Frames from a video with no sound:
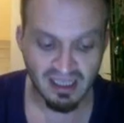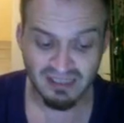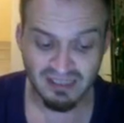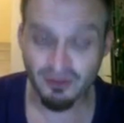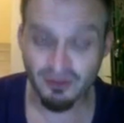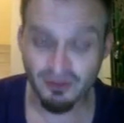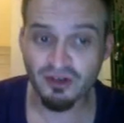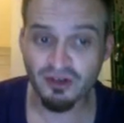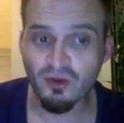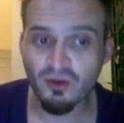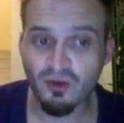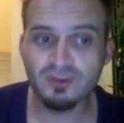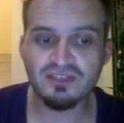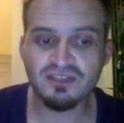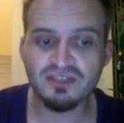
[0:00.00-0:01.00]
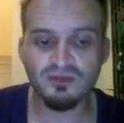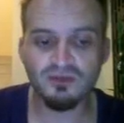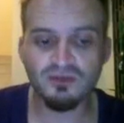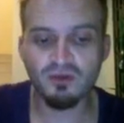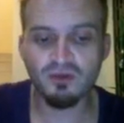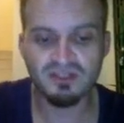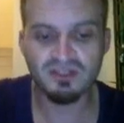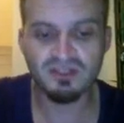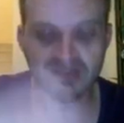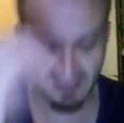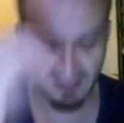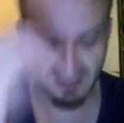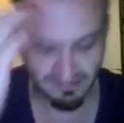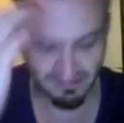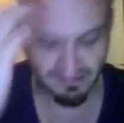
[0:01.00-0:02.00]
So there are only two options
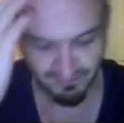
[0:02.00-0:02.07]
there.